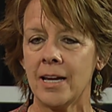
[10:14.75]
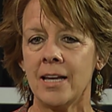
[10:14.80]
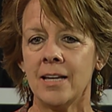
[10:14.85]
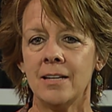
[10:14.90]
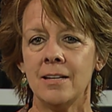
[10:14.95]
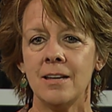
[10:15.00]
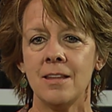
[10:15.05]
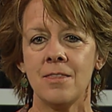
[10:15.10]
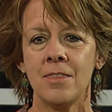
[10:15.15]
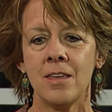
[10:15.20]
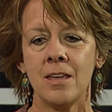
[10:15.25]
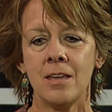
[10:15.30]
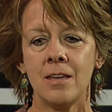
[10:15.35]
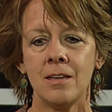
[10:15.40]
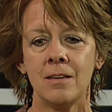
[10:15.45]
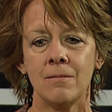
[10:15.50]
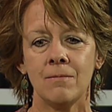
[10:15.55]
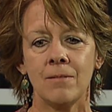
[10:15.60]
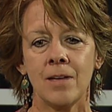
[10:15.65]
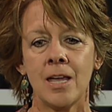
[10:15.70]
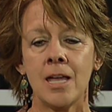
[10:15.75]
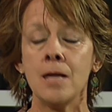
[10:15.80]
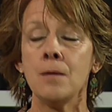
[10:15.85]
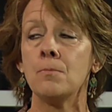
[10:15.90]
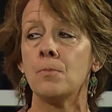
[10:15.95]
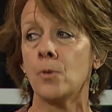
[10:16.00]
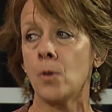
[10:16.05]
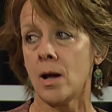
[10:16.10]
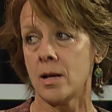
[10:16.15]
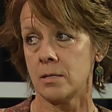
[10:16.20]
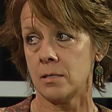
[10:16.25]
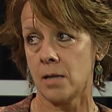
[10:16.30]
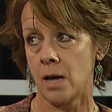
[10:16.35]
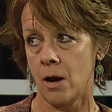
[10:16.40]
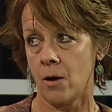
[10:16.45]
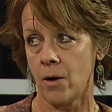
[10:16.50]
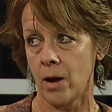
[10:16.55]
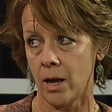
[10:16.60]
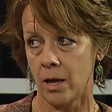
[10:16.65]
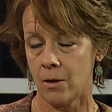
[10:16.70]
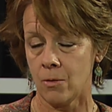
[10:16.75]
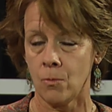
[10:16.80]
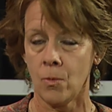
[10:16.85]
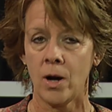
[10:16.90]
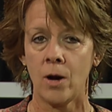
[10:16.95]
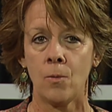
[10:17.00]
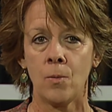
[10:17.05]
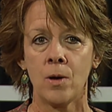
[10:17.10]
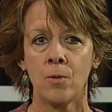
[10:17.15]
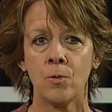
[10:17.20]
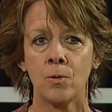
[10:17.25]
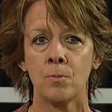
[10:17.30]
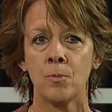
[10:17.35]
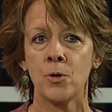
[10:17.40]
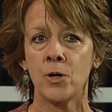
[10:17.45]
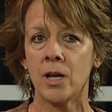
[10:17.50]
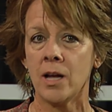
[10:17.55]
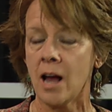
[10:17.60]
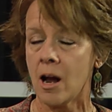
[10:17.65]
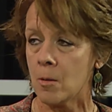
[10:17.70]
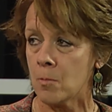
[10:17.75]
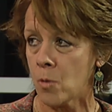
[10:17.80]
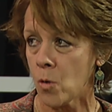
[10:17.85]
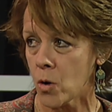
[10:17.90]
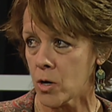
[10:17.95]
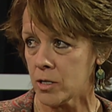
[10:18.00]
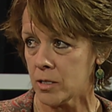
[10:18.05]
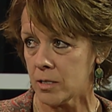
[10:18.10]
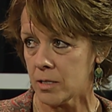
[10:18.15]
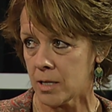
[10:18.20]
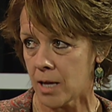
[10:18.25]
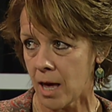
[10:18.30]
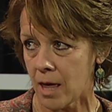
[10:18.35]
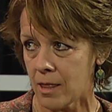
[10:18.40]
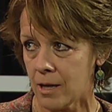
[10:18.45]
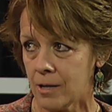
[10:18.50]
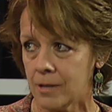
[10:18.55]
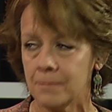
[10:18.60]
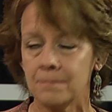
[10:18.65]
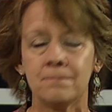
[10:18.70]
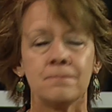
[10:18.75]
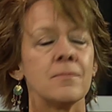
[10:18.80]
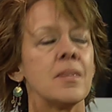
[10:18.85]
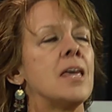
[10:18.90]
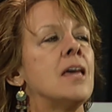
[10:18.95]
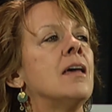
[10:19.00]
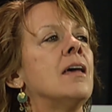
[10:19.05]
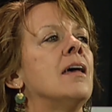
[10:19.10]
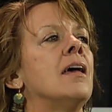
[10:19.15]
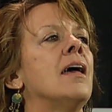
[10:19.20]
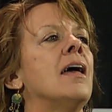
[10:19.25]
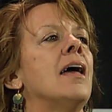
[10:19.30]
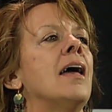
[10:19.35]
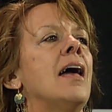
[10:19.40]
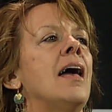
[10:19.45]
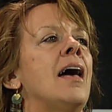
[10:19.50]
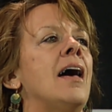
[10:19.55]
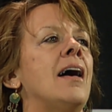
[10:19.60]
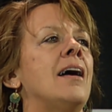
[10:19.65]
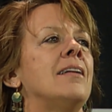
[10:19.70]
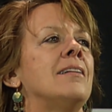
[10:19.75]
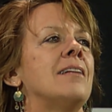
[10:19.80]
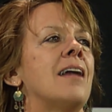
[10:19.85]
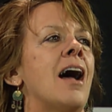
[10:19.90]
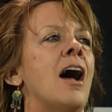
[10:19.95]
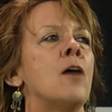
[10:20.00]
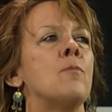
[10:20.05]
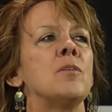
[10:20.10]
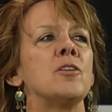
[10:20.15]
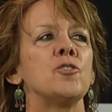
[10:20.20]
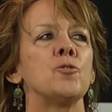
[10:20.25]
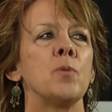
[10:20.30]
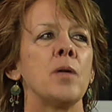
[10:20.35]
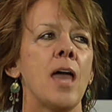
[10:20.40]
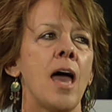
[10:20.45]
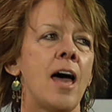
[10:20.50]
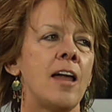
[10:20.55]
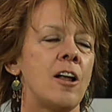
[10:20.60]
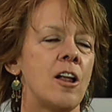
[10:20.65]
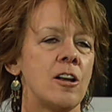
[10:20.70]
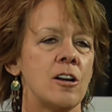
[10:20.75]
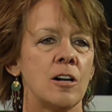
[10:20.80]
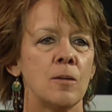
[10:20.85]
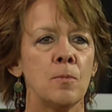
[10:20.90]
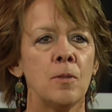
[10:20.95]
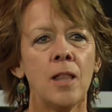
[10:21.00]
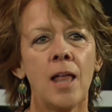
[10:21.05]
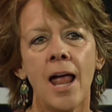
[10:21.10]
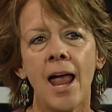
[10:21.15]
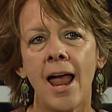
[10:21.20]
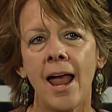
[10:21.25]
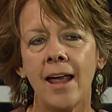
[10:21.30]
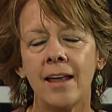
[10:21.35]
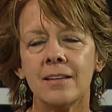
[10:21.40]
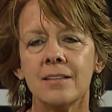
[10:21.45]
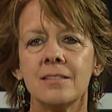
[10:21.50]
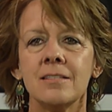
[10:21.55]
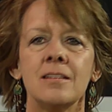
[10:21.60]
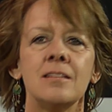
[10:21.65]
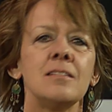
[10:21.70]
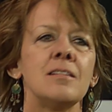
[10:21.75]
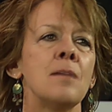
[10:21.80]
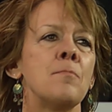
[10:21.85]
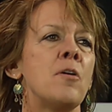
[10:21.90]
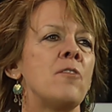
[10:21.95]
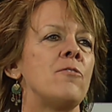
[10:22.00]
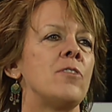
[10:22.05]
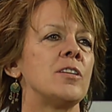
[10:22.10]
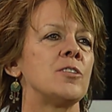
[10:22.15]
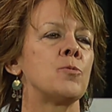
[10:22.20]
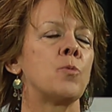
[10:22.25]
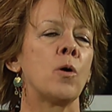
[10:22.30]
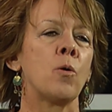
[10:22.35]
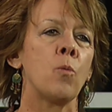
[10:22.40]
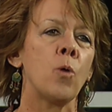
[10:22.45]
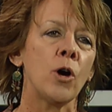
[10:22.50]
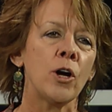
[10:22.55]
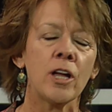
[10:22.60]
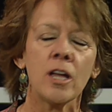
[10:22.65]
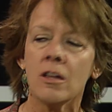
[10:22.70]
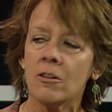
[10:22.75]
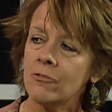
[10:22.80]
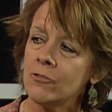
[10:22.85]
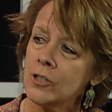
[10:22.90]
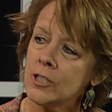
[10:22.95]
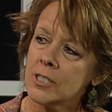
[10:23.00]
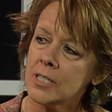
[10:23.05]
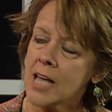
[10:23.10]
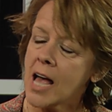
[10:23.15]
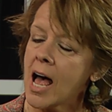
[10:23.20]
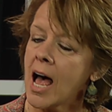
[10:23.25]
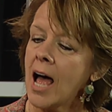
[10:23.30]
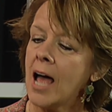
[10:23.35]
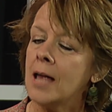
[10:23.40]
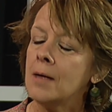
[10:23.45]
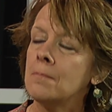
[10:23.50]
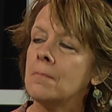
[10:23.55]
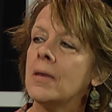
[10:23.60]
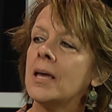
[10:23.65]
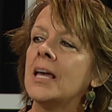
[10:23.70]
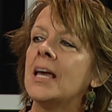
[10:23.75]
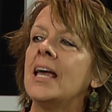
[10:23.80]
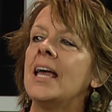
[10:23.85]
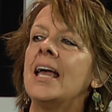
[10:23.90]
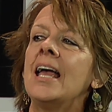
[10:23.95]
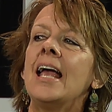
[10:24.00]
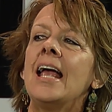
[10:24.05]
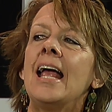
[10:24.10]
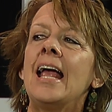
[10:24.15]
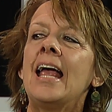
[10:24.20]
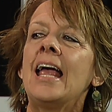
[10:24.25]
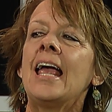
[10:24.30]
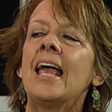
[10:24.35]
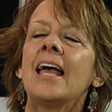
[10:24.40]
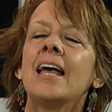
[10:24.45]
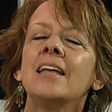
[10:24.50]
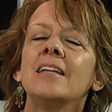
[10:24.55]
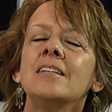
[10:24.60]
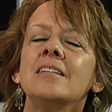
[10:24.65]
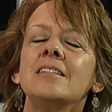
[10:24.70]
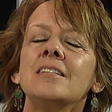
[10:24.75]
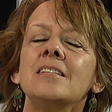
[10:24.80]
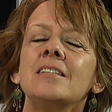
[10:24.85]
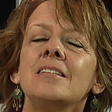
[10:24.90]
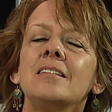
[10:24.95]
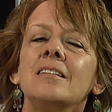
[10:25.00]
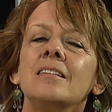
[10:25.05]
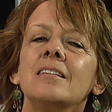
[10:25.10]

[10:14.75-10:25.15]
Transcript: in the heat press area where we were putting our boards together, and how much we had on our plates, and some of us were working full-time, and